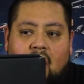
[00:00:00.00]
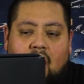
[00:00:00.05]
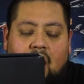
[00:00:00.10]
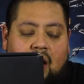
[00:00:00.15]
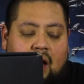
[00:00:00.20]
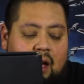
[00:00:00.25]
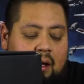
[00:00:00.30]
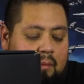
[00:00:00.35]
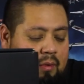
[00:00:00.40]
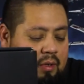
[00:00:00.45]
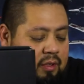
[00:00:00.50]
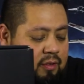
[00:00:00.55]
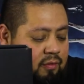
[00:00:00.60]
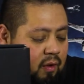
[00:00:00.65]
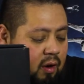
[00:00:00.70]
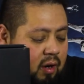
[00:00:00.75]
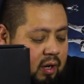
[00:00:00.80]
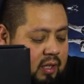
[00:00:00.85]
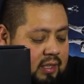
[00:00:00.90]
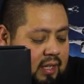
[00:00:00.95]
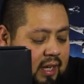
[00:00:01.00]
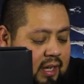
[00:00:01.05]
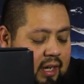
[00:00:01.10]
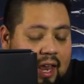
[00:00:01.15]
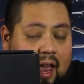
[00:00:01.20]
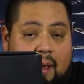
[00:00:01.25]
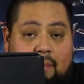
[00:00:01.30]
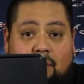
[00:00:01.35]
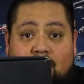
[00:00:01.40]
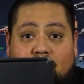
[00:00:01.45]
um, as far as like
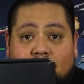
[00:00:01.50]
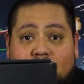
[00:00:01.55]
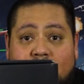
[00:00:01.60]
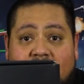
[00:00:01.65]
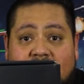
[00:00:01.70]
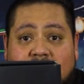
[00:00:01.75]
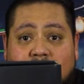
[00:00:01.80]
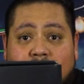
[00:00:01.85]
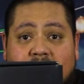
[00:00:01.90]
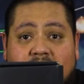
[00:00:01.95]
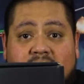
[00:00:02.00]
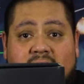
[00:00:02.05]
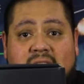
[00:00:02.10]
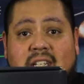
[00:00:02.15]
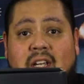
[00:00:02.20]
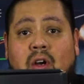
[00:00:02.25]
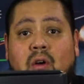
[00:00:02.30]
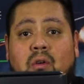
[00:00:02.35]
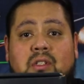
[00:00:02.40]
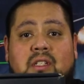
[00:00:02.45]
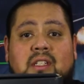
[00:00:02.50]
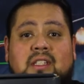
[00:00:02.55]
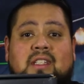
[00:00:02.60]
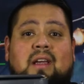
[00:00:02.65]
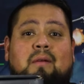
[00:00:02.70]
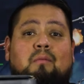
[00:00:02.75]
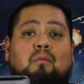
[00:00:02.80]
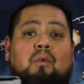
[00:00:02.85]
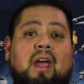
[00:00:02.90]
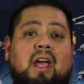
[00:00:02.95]
Captain Phasma, because he holds the
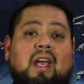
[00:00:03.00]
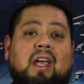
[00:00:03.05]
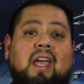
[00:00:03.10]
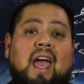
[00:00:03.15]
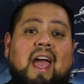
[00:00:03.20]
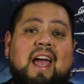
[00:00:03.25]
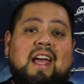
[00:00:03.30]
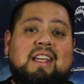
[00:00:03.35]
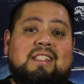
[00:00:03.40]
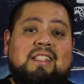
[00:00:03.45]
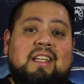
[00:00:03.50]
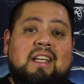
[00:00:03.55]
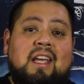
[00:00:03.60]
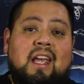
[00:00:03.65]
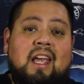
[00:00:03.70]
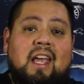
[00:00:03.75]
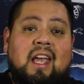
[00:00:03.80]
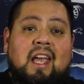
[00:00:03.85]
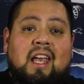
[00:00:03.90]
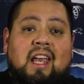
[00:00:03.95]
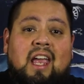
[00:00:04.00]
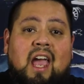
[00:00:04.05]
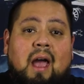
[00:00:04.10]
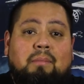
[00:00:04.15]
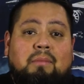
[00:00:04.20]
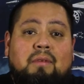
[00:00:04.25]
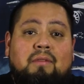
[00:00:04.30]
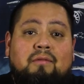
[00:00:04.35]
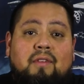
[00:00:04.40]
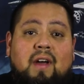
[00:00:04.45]
same rank as
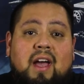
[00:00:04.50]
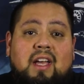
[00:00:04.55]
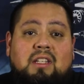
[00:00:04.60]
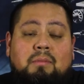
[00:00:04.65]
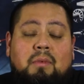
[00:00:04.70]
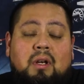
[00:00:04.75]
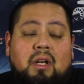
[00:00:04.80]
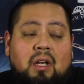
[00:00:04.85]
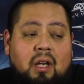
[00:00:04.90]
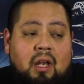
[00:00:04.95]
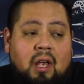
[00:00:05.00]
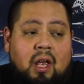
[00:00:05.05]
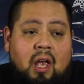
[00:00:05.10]
Captain Phasma.